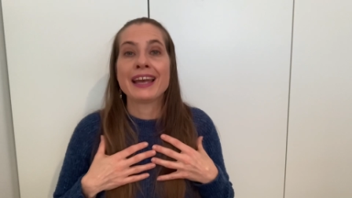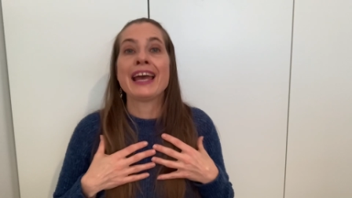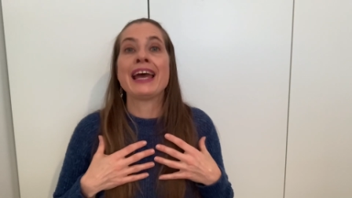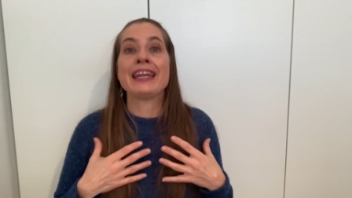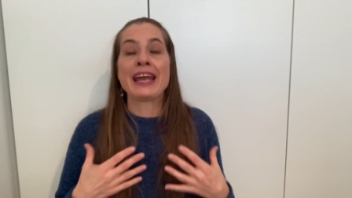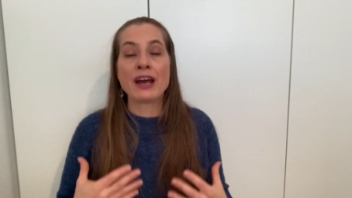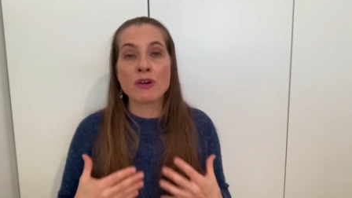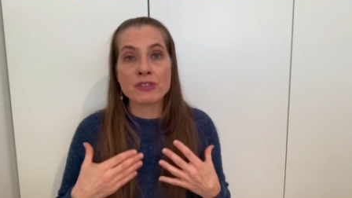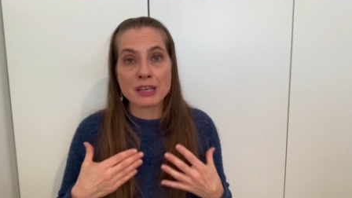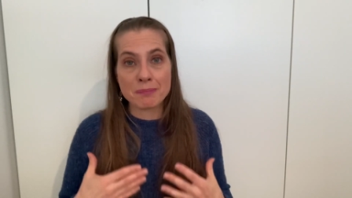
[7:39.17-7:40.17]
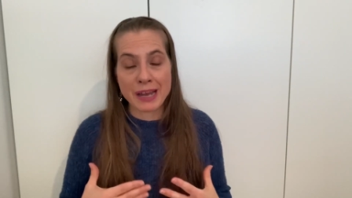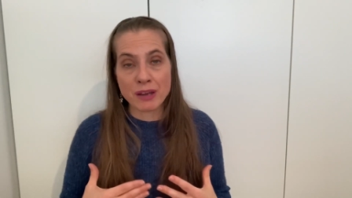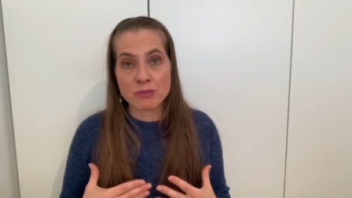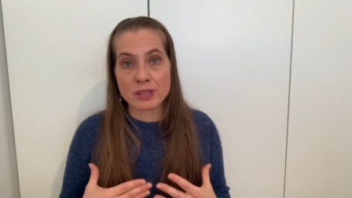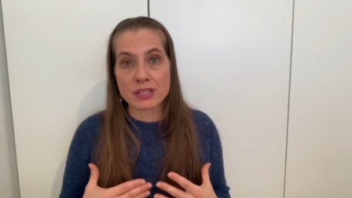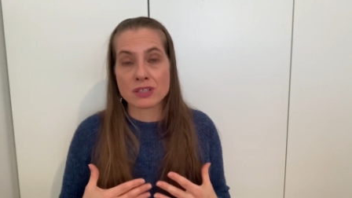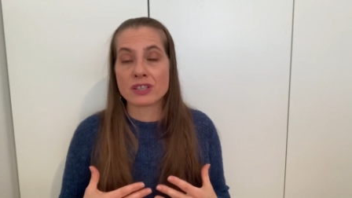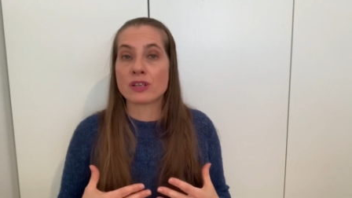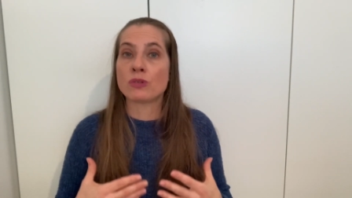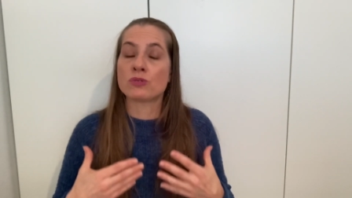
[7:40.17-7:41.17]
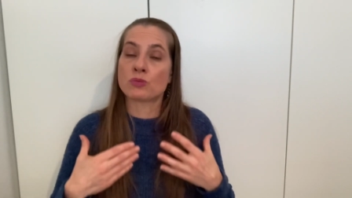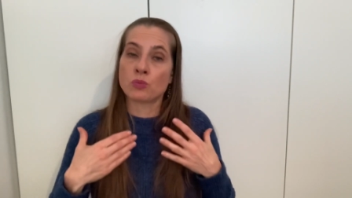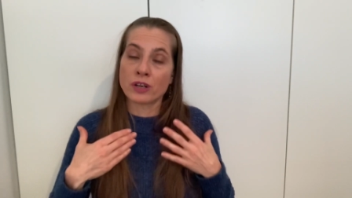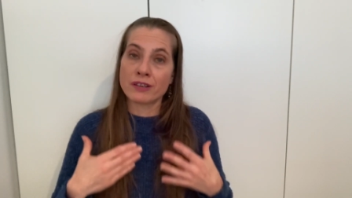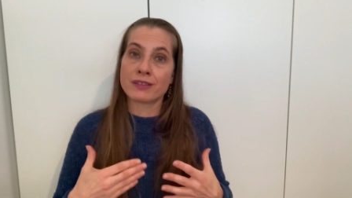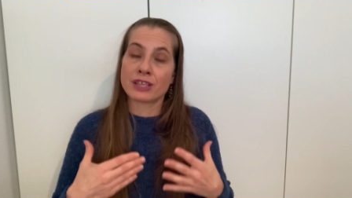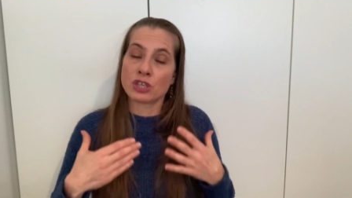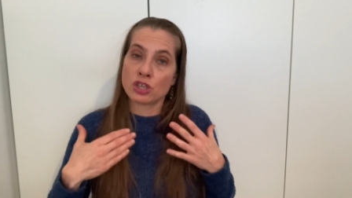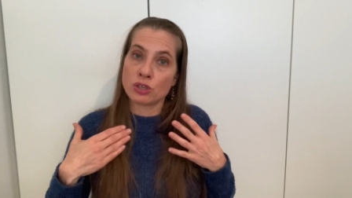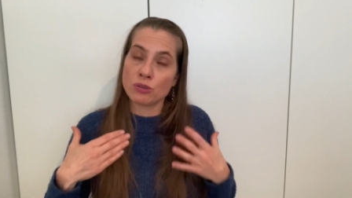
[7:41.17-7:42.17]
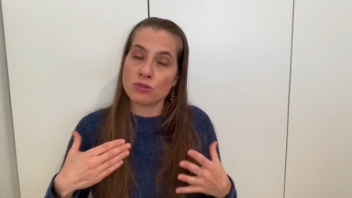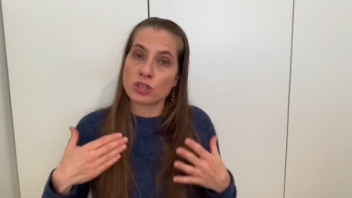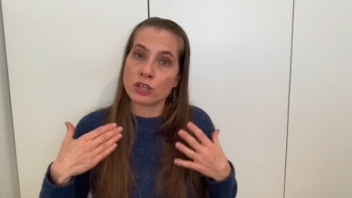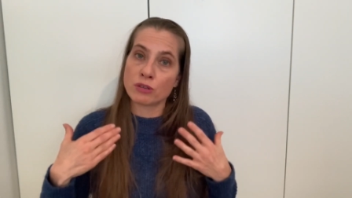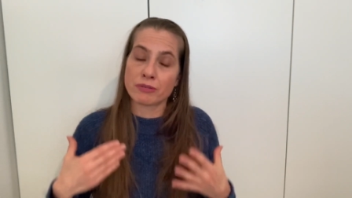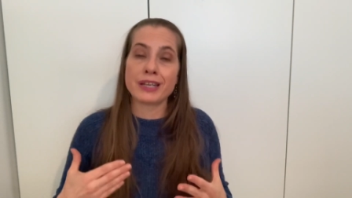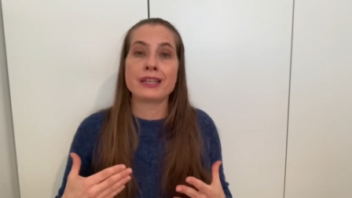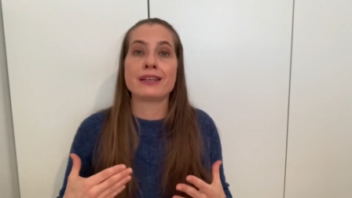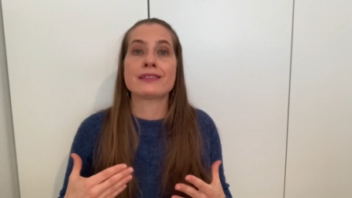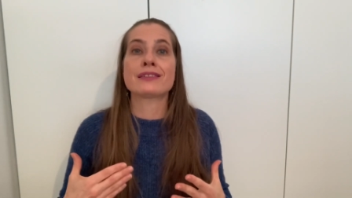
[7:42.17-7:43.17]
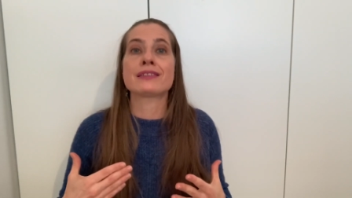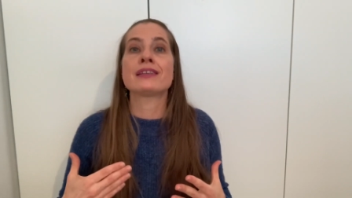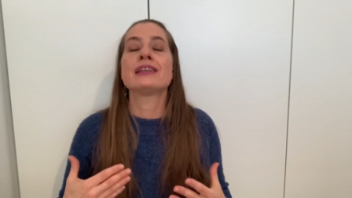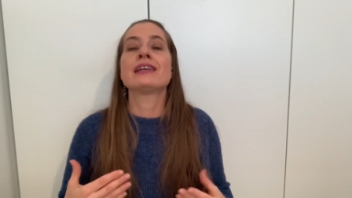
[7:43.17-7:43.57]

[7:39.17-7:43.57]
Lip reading: And healthy boundaries is one of the huge ingredients